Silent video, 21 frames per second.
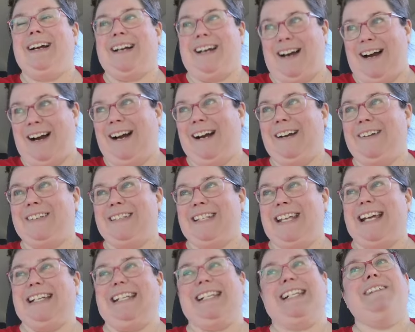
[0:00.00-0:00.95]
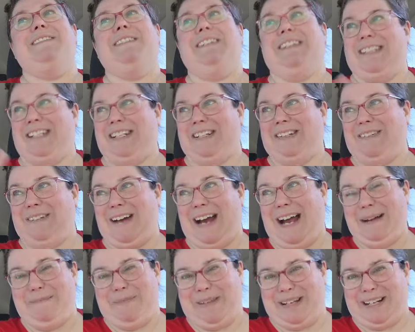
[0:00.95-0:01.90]
cart the idea was to
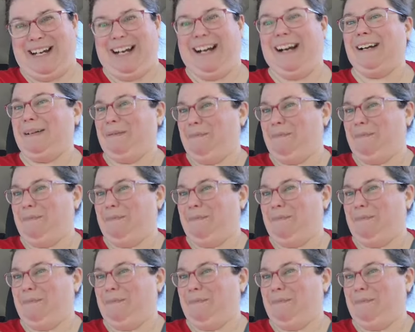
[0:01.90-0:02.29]
grab the card